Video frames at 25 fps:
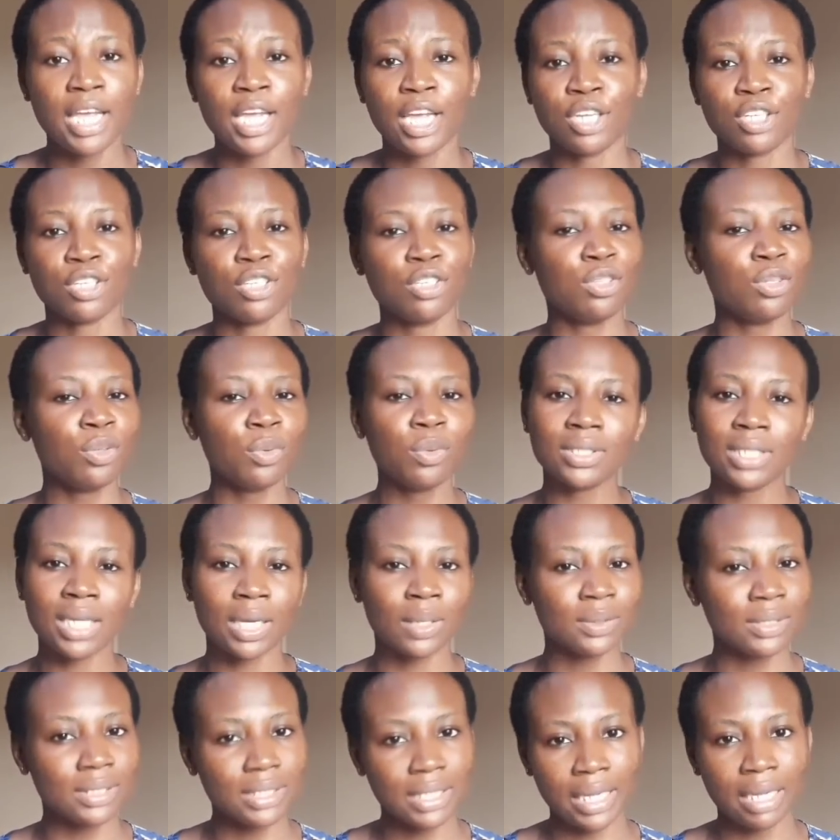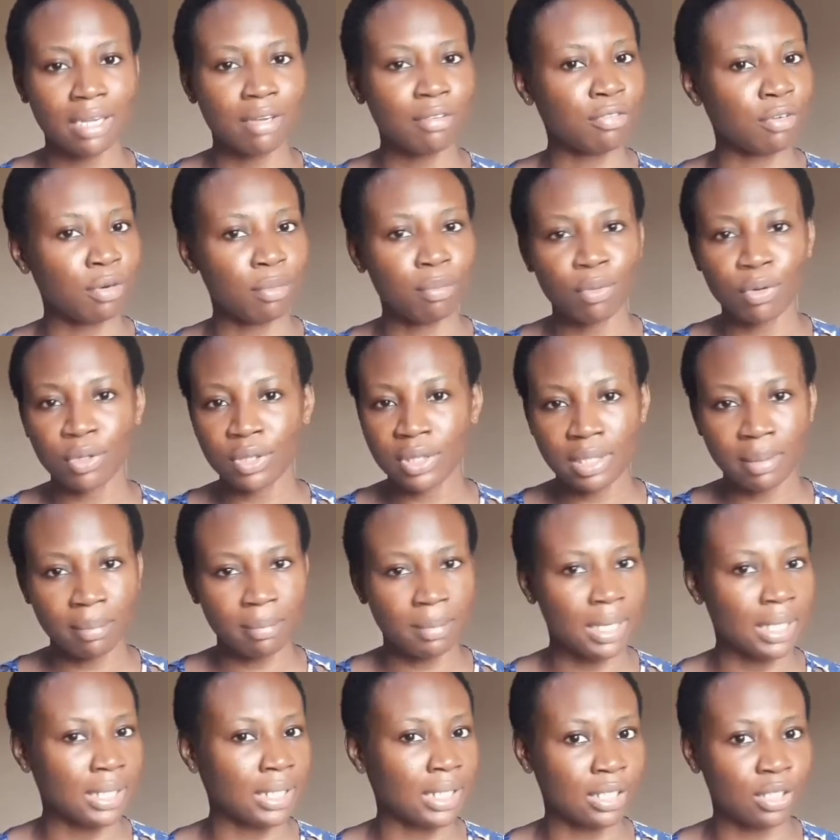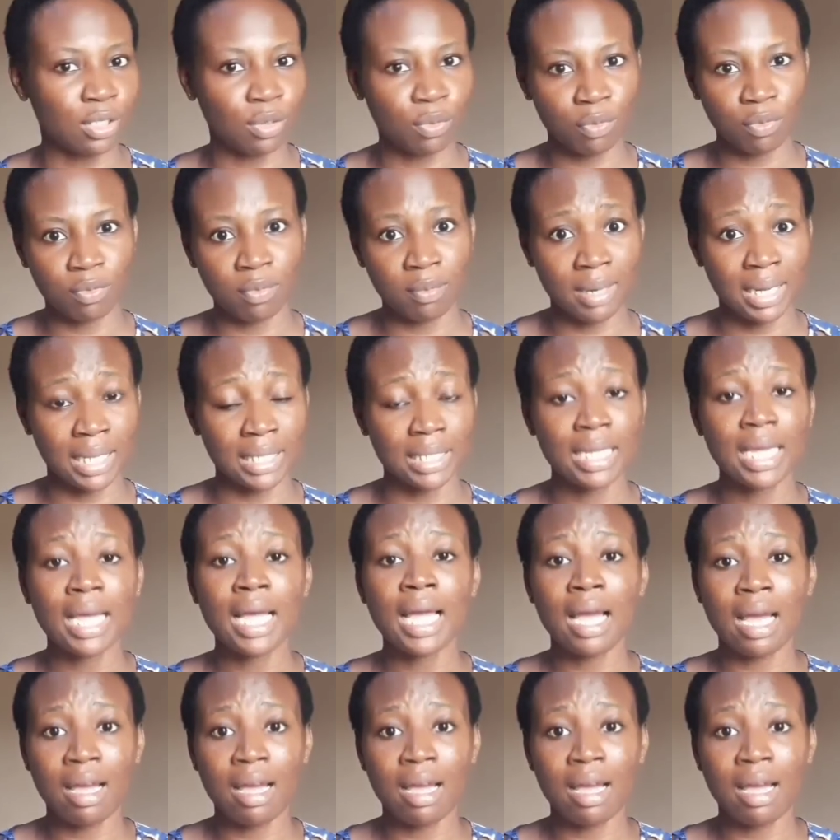And you know down there for both the man and the woman